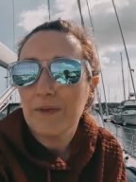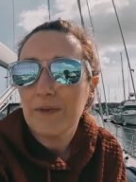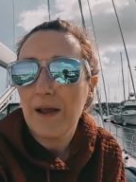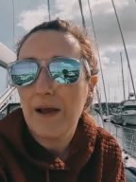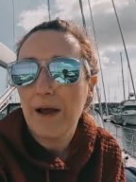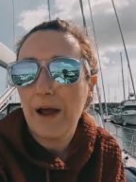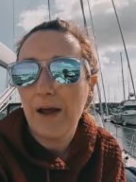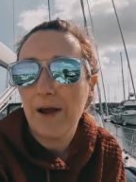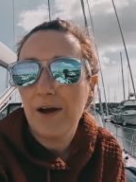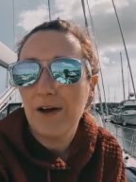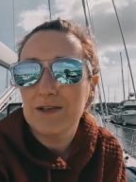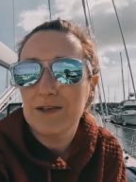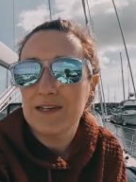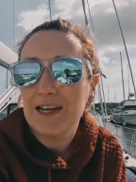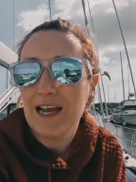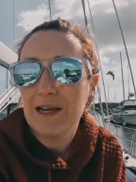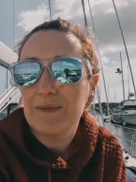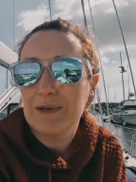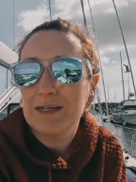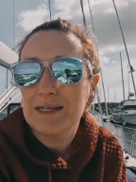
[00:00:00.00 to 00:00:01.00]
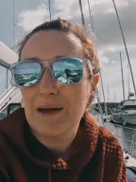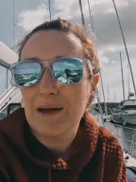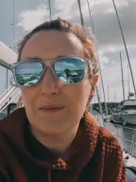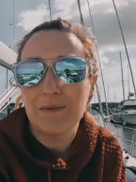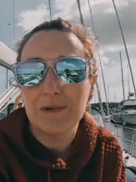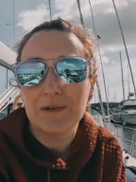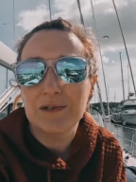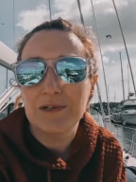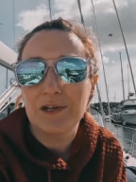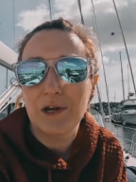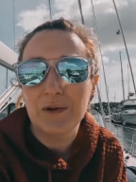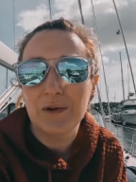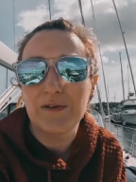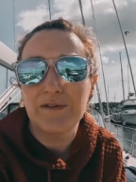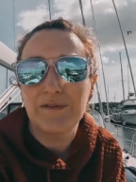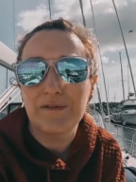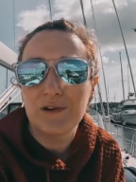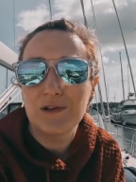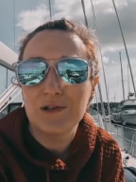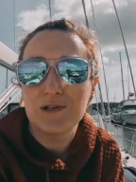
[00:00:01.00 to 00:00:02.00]
Uh, ours came assembled, so the
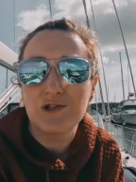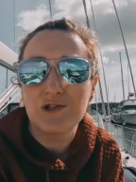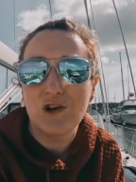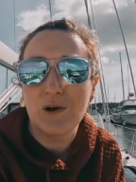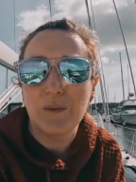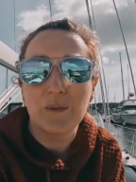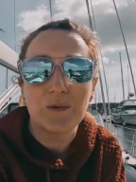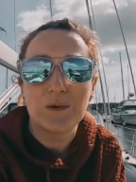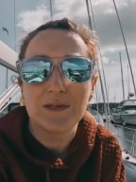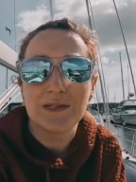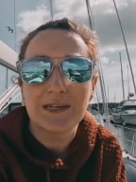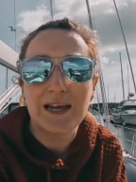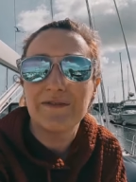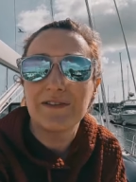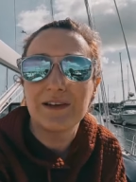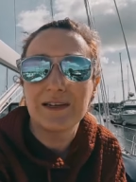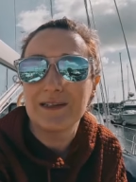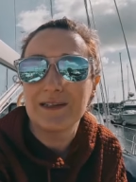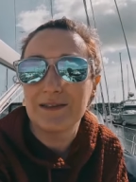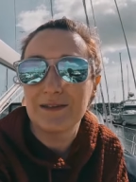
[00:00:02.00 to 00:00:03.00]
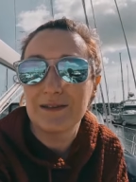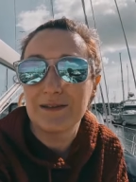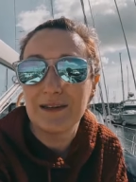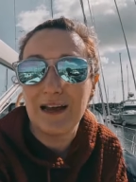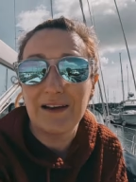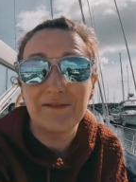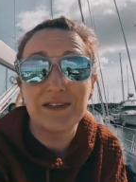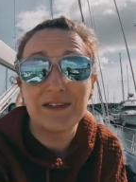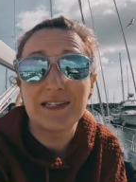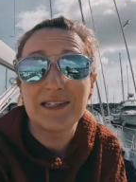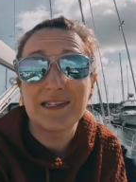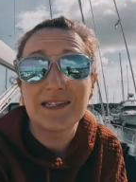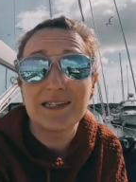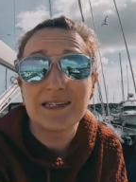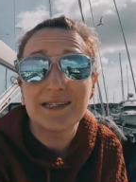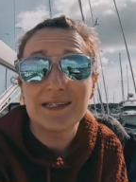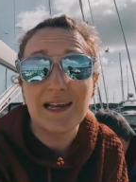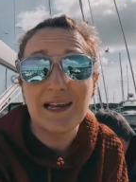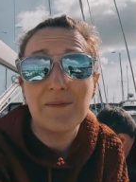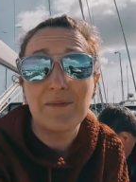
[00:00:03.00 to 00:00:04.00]
first job was having to having to
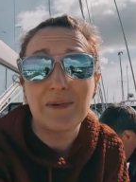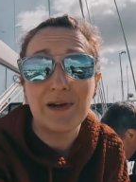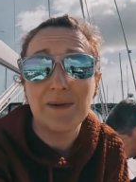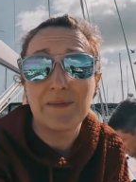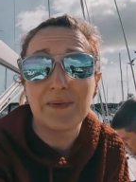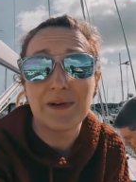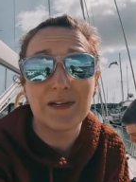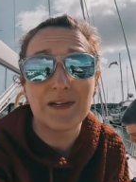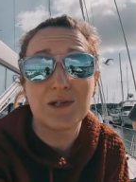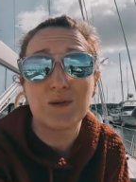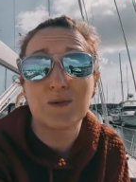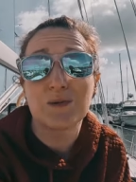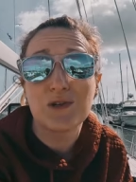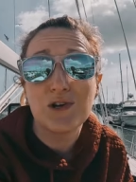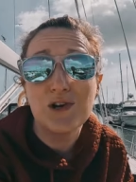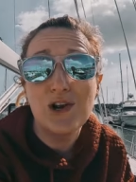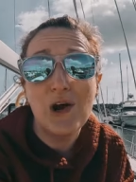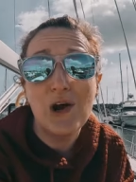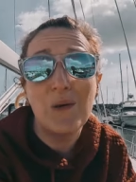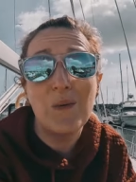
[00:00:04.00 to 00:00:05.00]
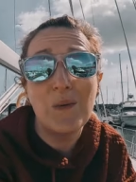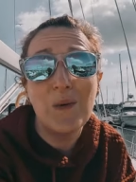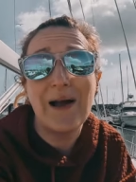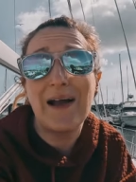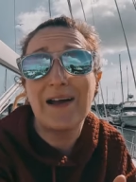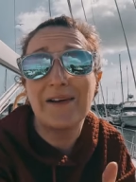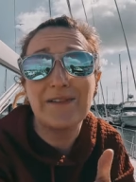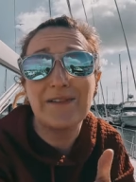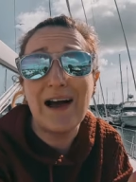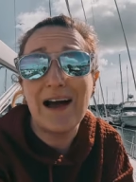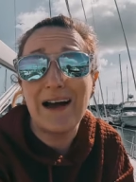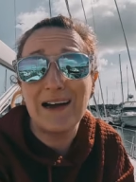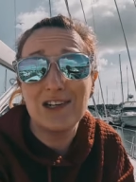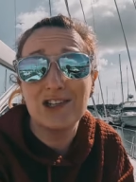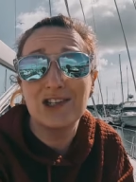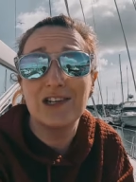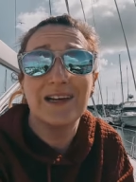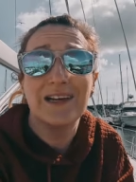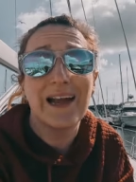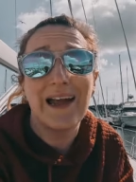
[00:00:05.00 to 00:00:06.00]
disassemble it because there was no way of
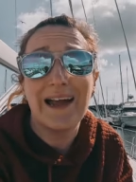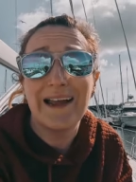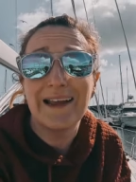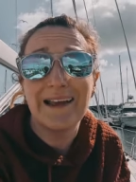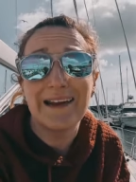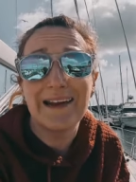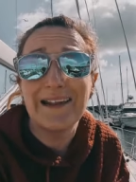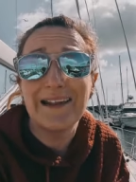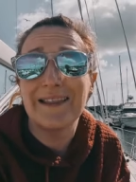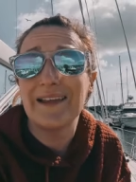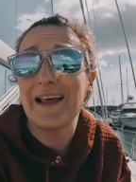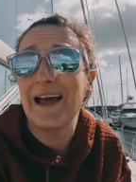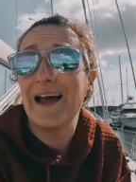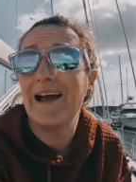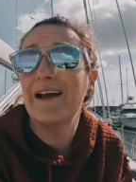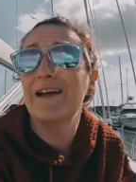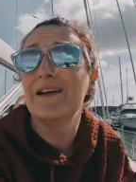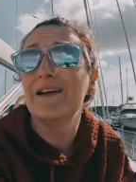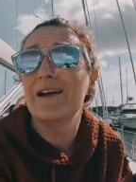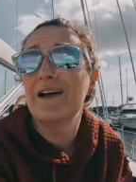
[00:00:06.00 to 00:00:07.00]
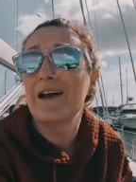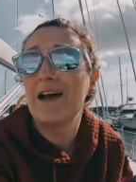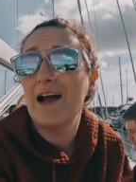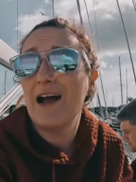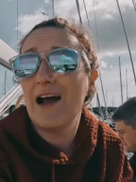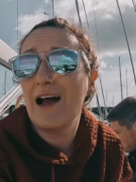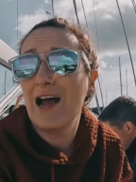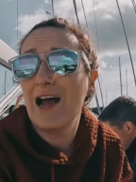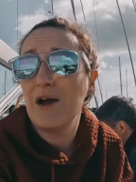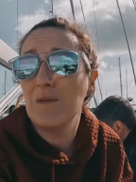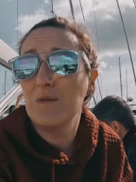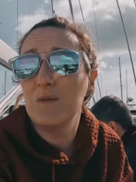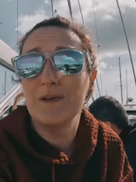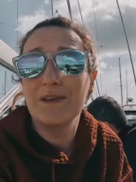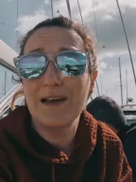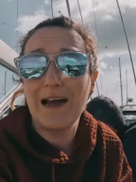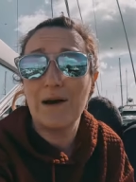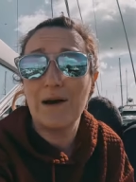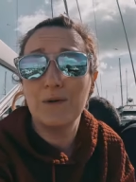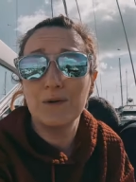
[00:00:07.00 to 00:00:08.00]
actually getting it in there um,
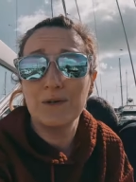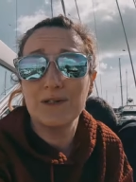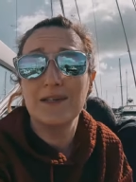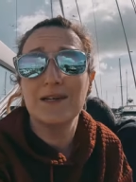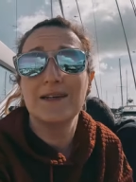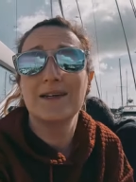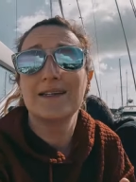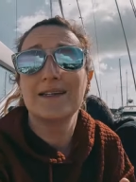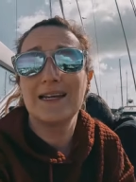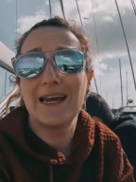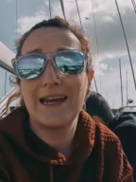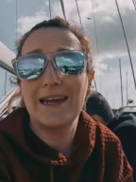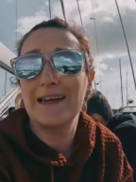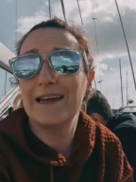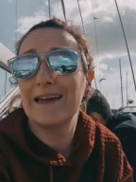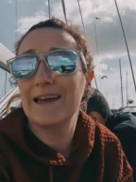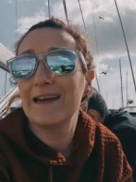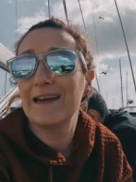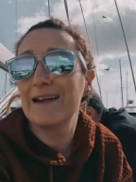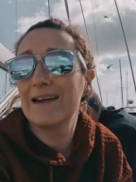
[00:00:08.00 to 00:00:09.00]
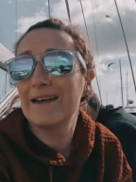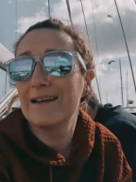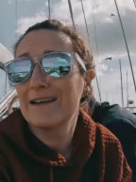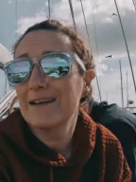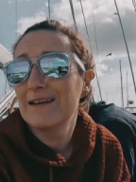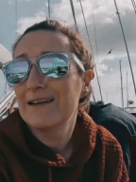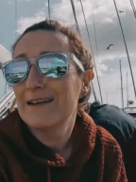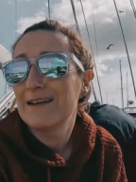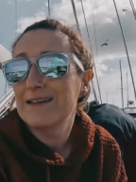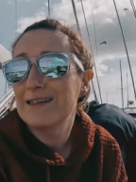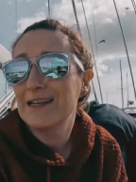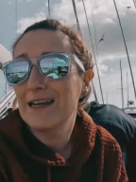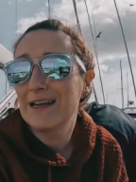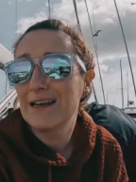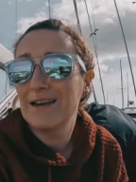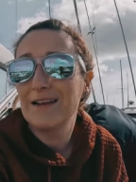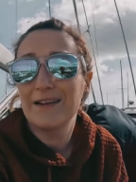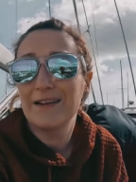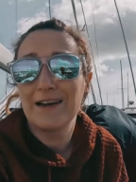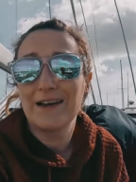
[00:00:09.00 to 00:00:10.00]
without taking
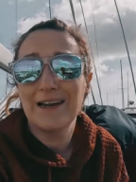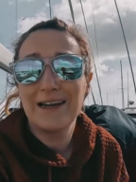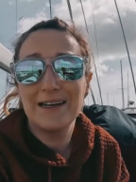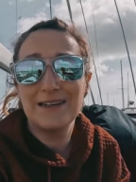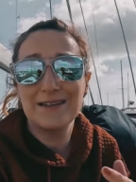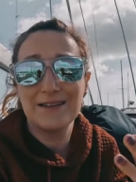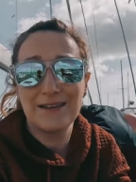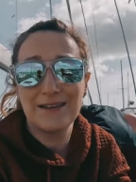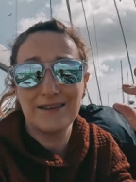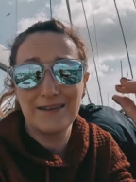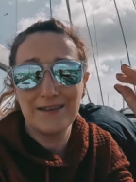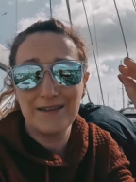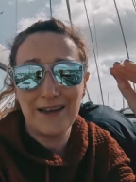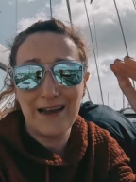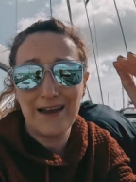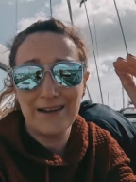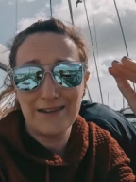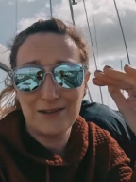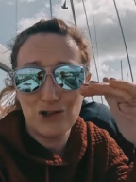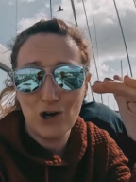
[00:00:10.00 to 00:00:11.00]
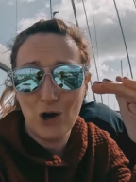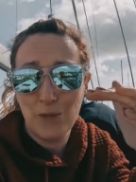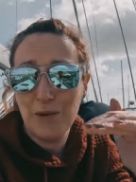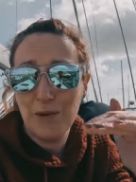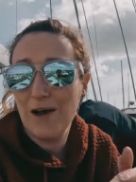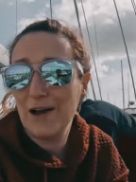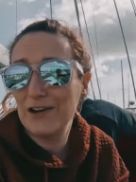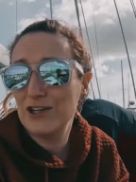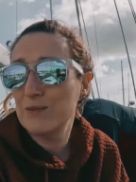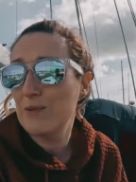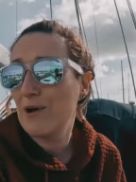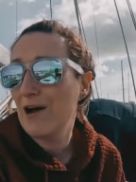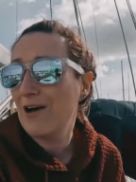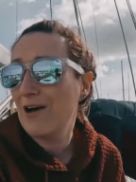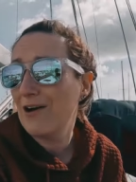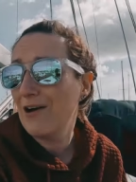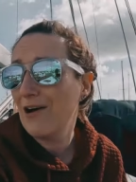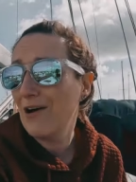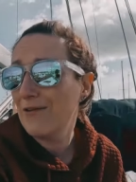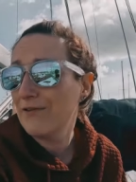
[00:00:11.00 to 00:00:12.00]
taking the lid, the, that top hatch
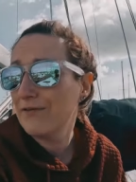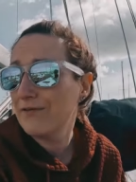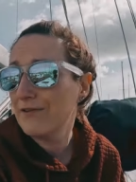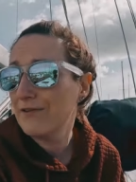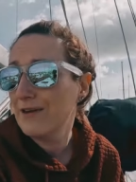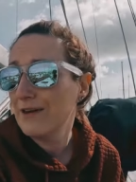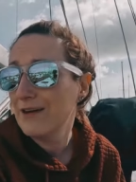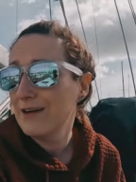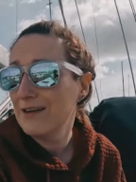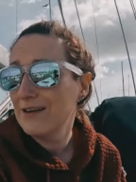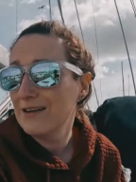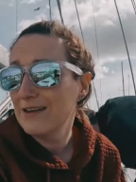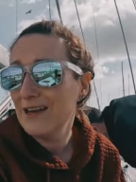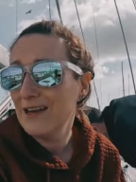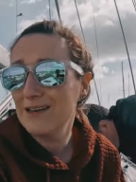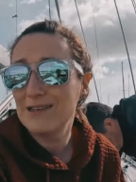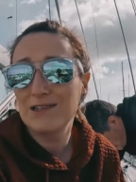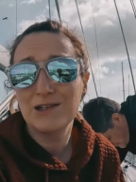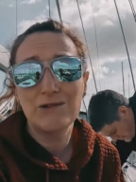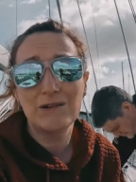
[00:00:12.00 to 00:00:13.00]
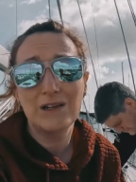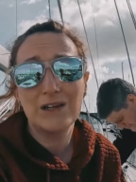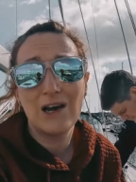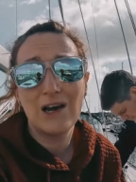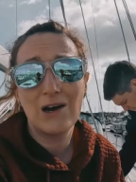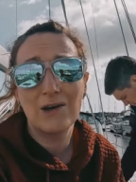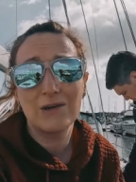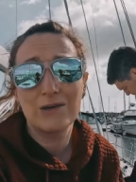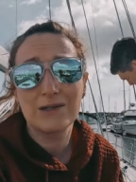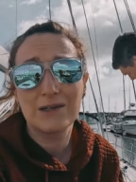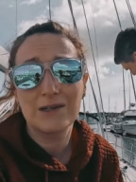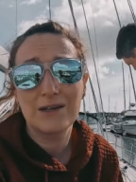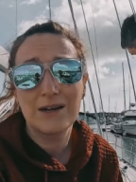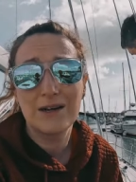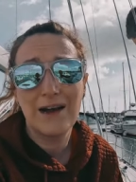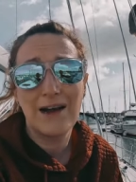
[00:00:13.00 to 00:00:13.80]
part off. Yeah, to drill the holes.